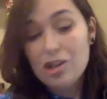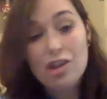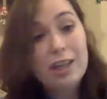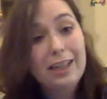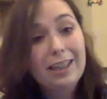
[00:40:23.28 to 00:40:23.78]

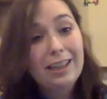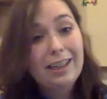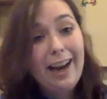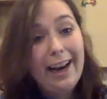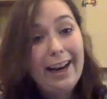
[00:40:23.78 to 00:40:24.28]
she
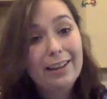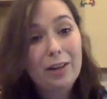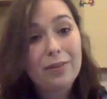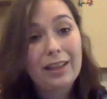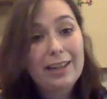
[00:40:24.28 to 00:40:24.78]
hand
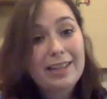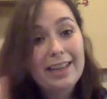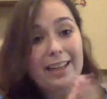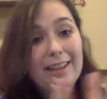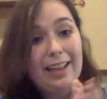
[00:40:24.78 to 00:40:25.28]
off the latte,
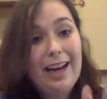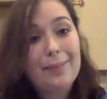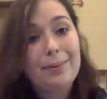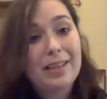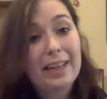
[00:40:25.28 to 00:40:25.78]

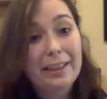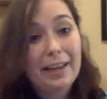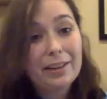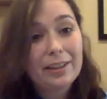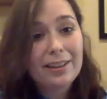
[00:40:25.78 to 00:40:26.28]
clap, and say
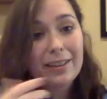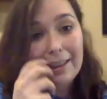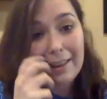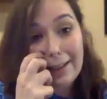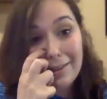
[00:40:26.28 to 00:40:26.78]
another, like
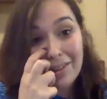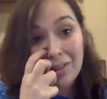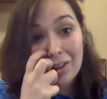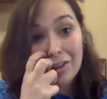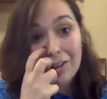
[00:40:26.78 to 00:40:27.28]
the classic
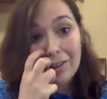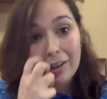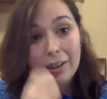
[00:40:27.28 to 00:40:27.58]
Thor joke?